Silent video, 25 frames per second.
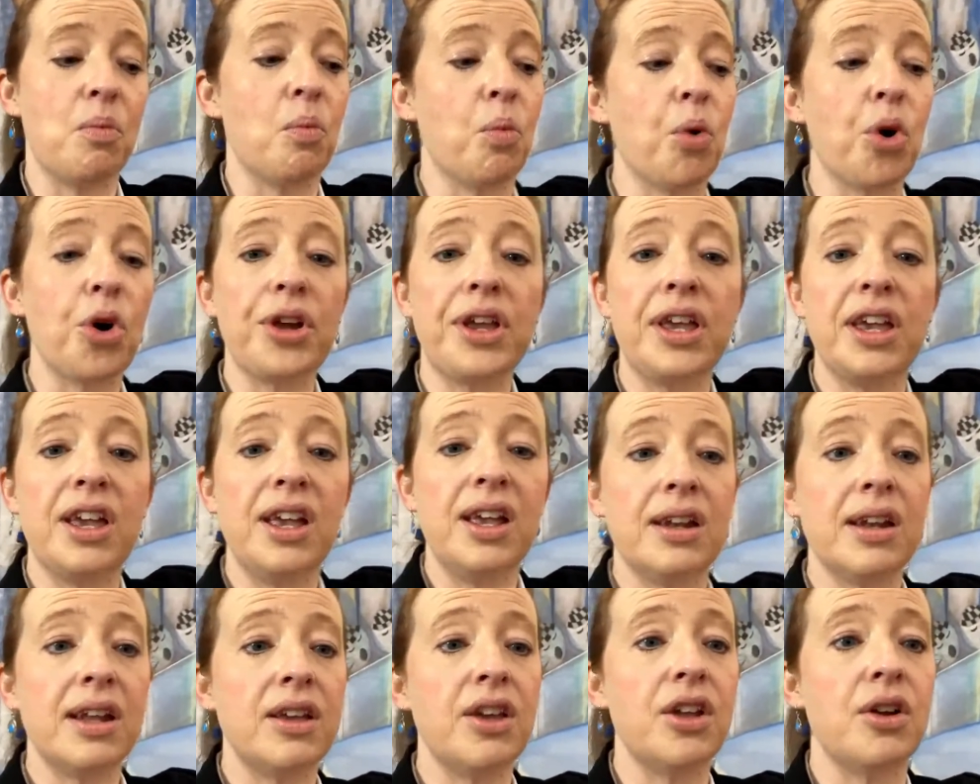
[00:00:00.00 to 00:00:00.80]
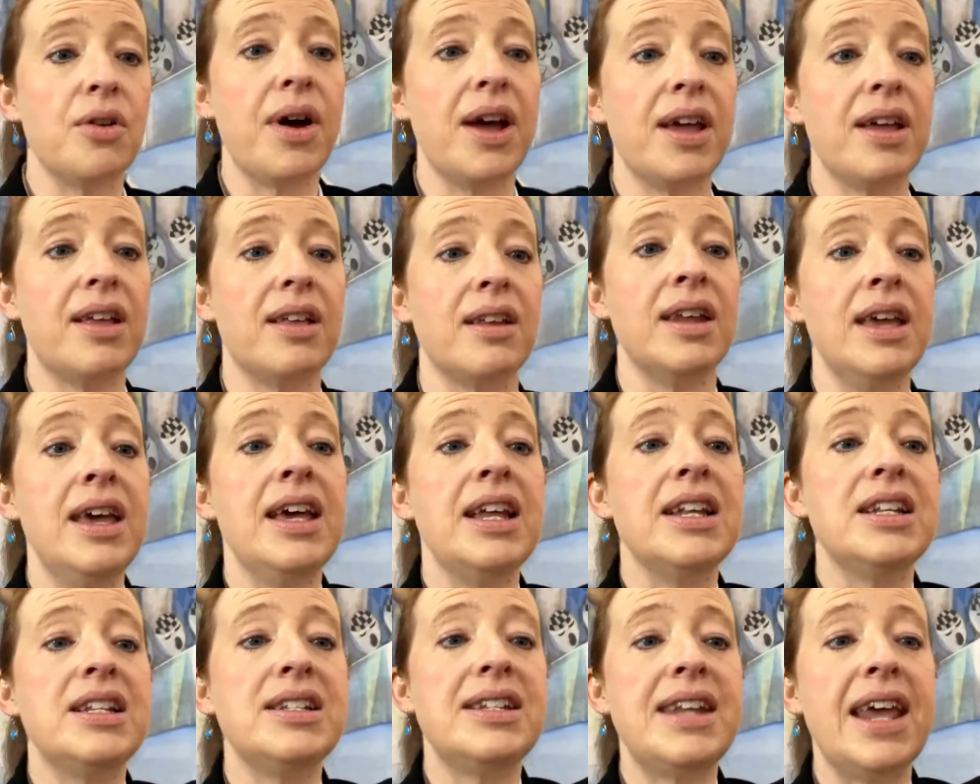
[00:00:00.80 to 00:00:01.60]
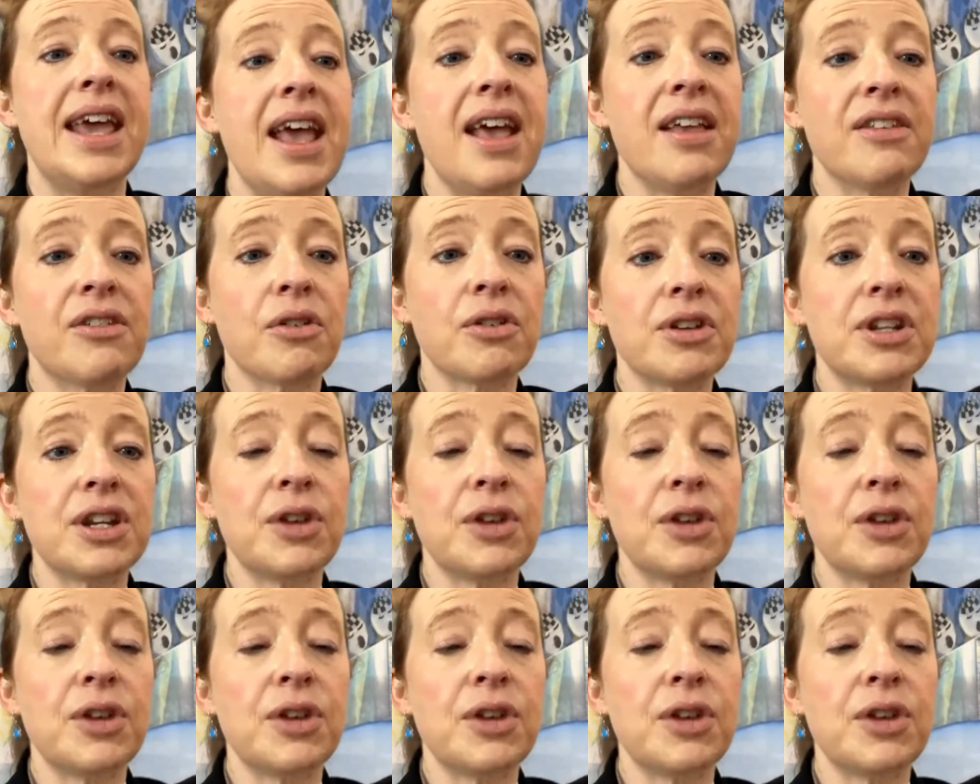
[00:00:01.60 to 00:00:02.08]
working, I can, days are